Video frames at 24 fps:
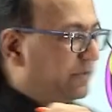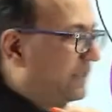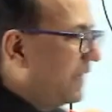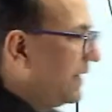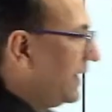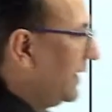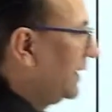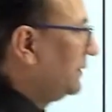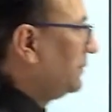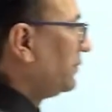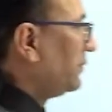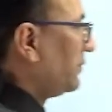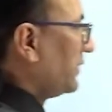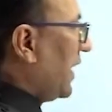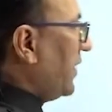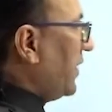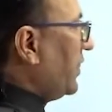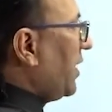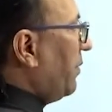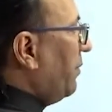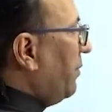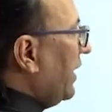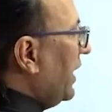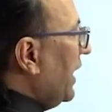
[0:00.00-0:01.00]
telling, in
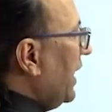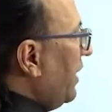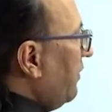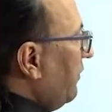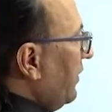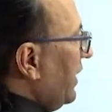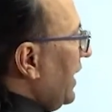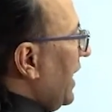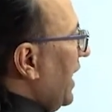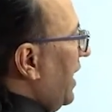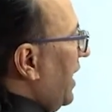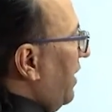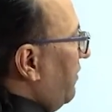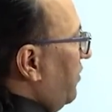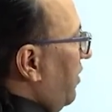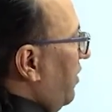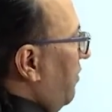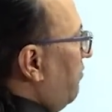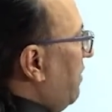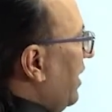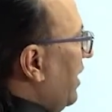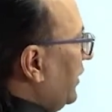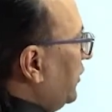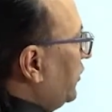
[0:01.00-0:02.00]
the beginning, we have
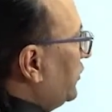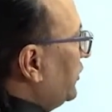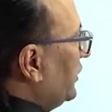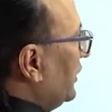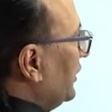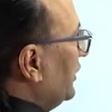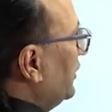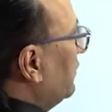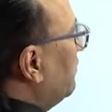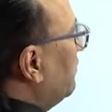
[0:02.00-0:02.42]
mitosis.